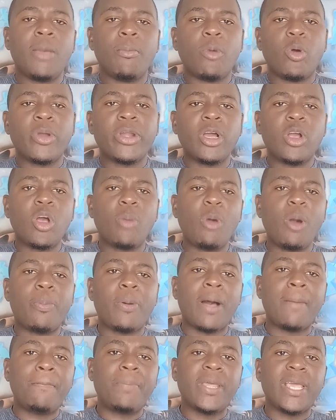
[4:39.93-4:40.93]
but when you come up
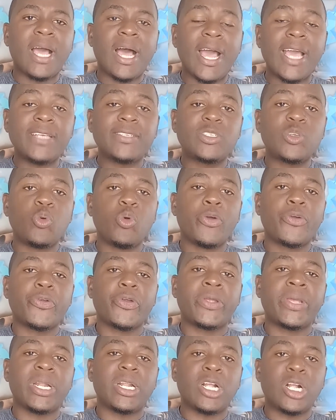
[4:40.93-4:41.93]
and play high school
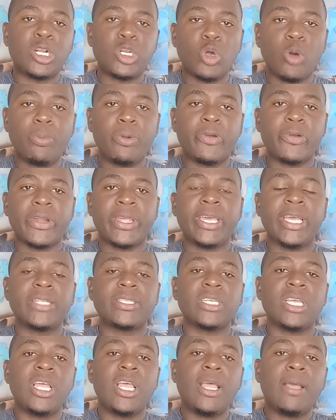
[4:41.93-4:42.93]
cricket, club
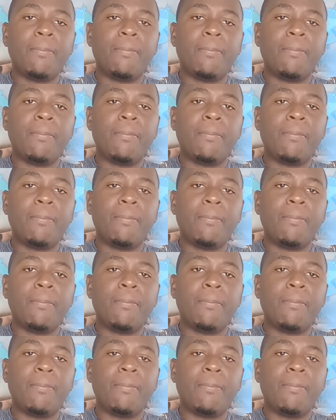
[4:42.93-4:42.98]
cricket,